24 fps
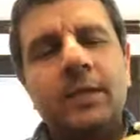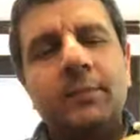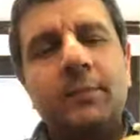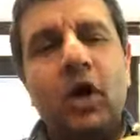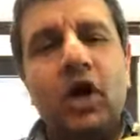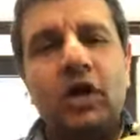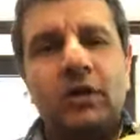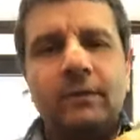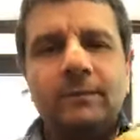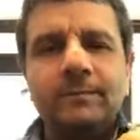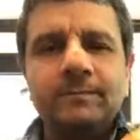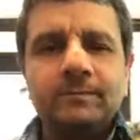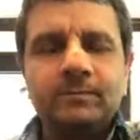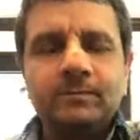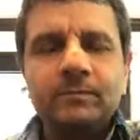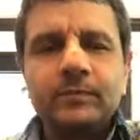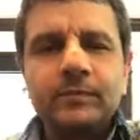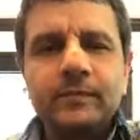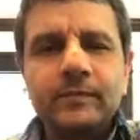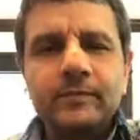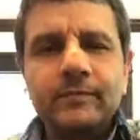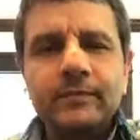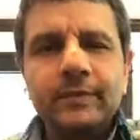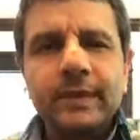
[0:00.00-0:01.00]
on the ball.
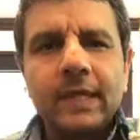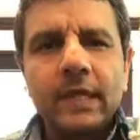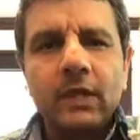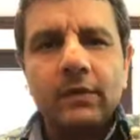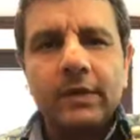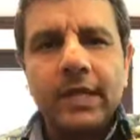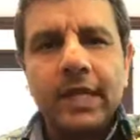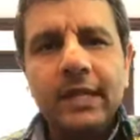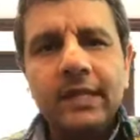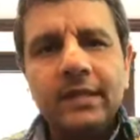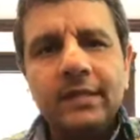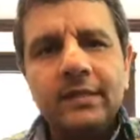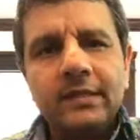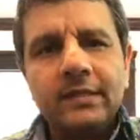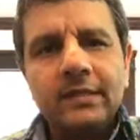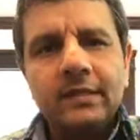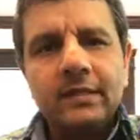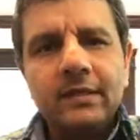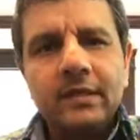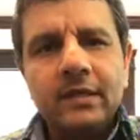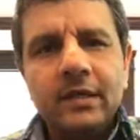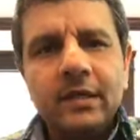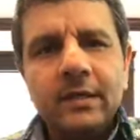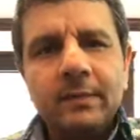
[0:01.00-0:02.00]
Okay,
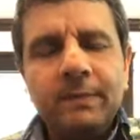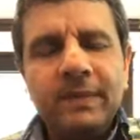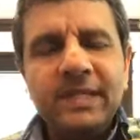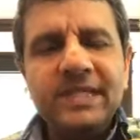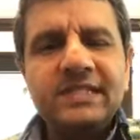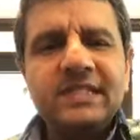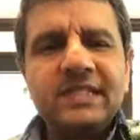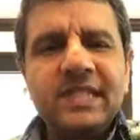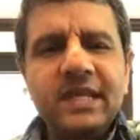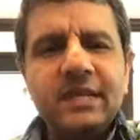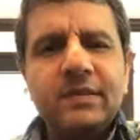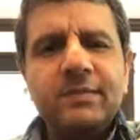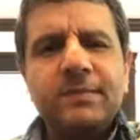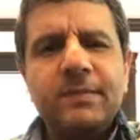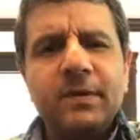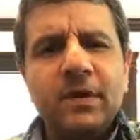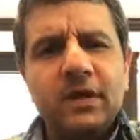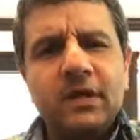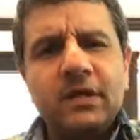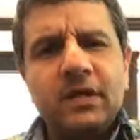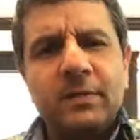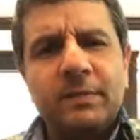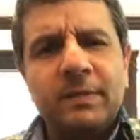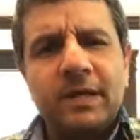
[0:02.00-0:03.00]
please think
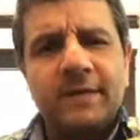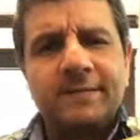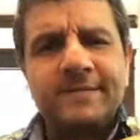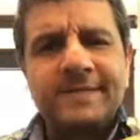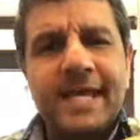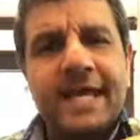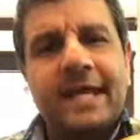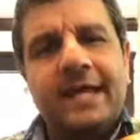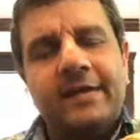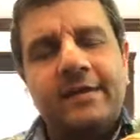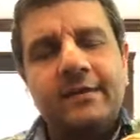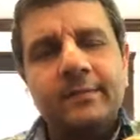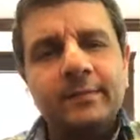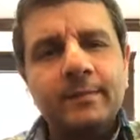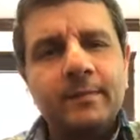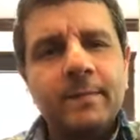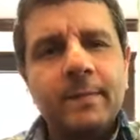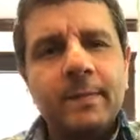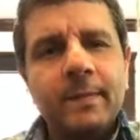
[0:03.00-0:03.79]
for a couple of seconds.